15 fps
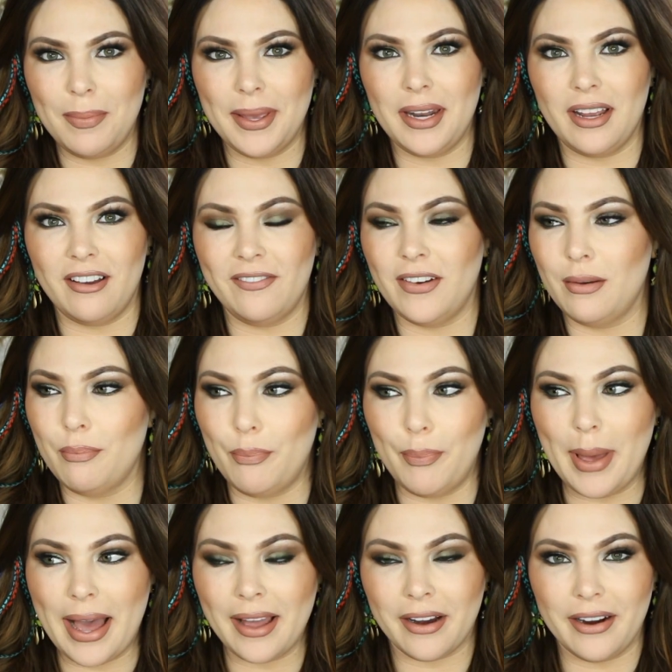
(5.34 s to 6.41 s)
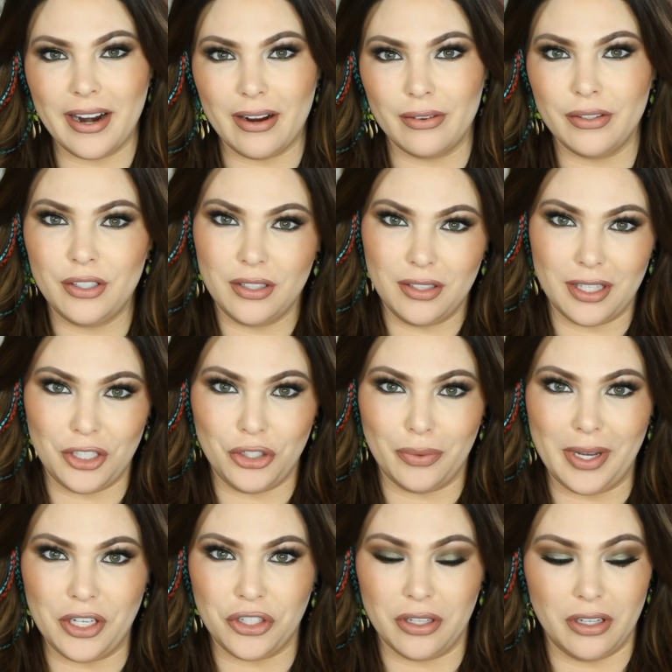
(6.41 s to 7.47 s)
bit of a background
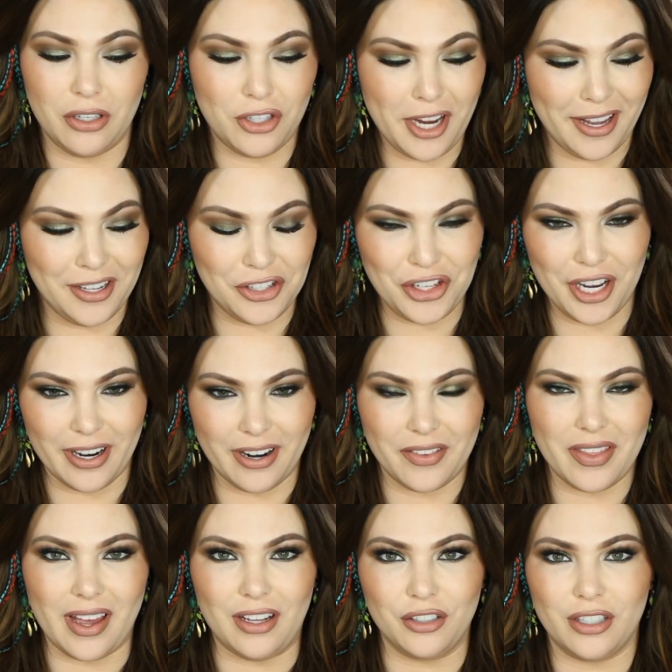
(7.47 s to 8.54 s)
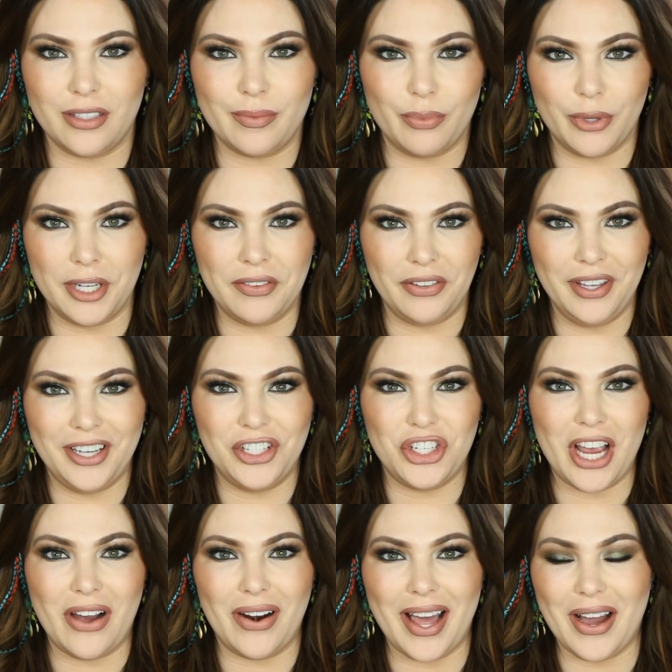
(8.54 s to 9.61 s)
situation change here that I'll just briefly
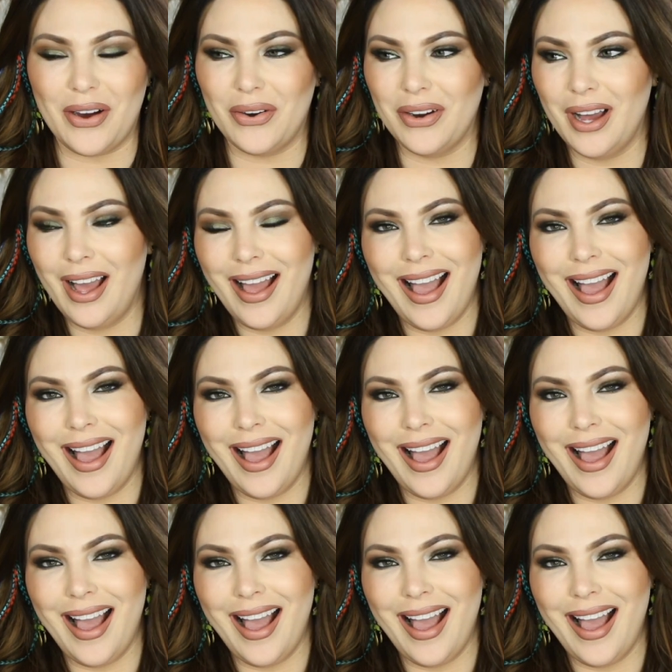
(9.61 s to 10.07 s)
shout out.